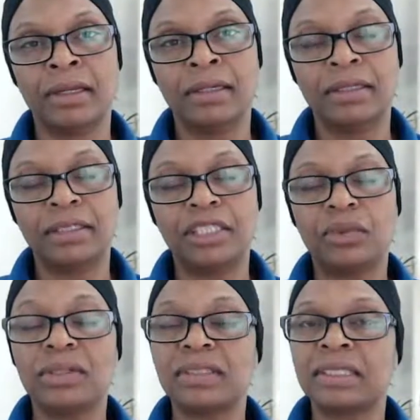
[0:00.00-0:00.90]
She
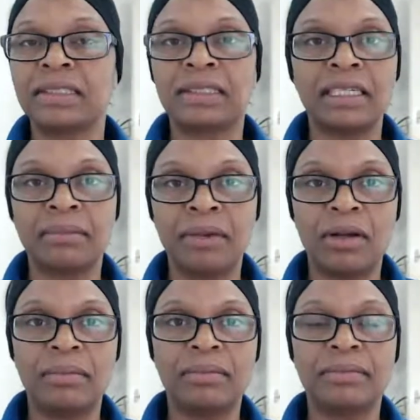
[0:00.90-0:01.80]
wasn't a single
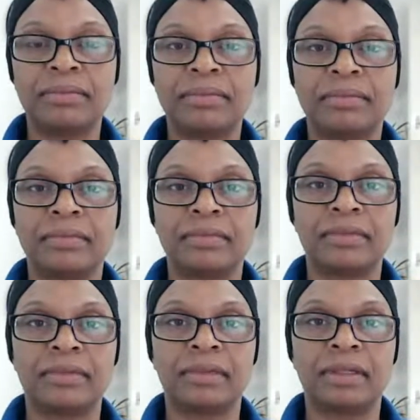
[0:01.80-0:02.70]
mom,
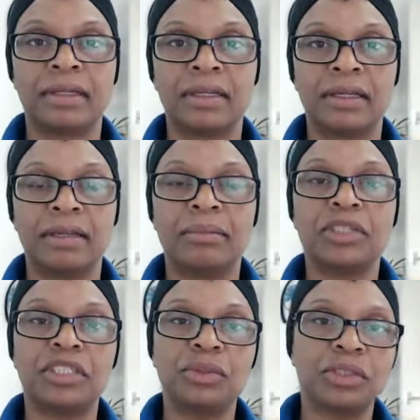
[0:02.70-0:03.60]
or
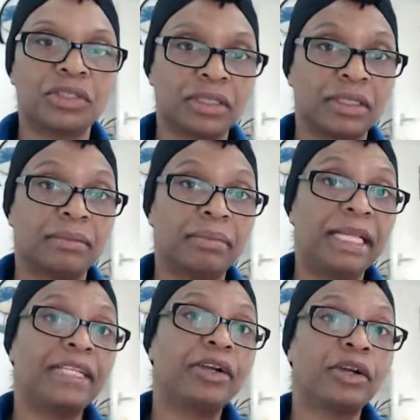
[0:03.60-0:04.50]
she was
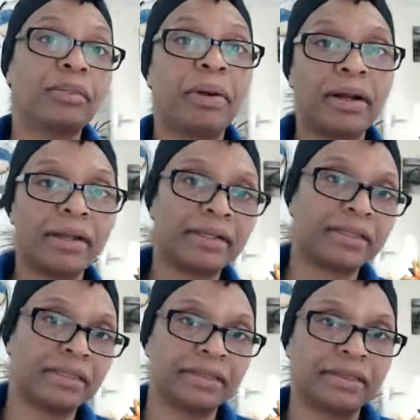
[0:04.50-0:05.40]
playing her
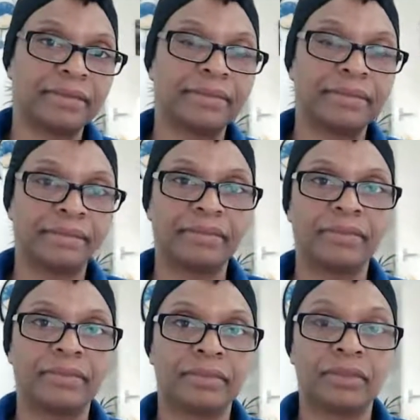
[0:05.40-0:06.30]
part
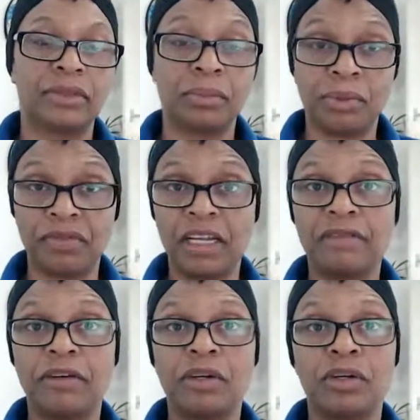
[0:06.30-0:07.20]
to provide
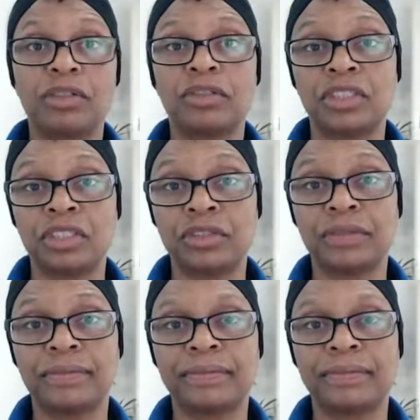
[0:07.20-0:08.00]
for her children.